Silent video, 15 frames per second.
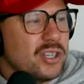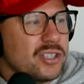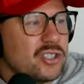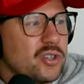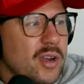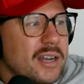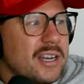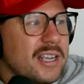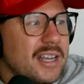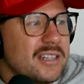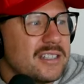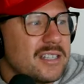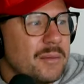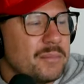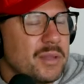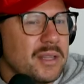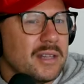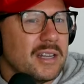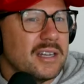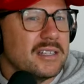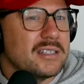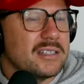just trying to get something
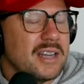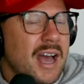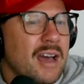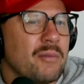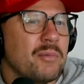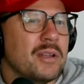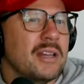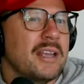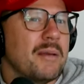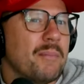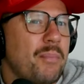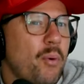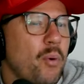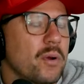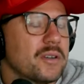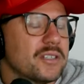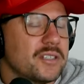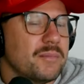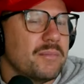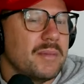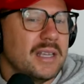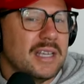that it's not really important
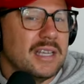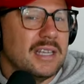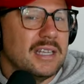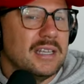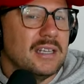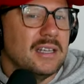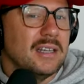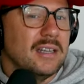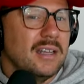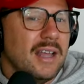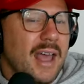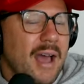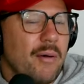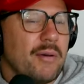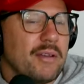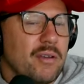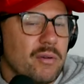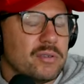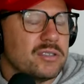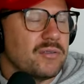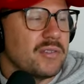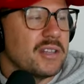to me how it
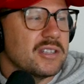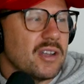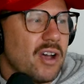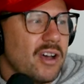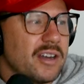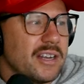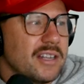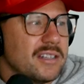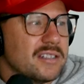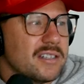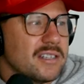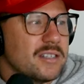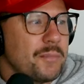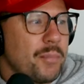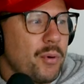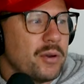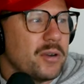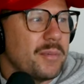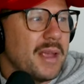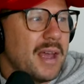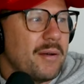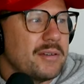goes for this audience. It's important
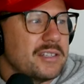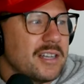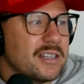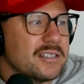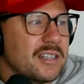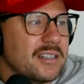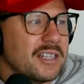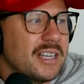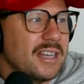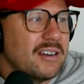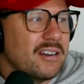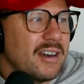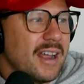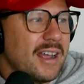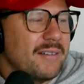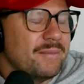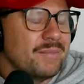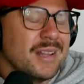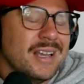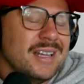to me how it does on the internet.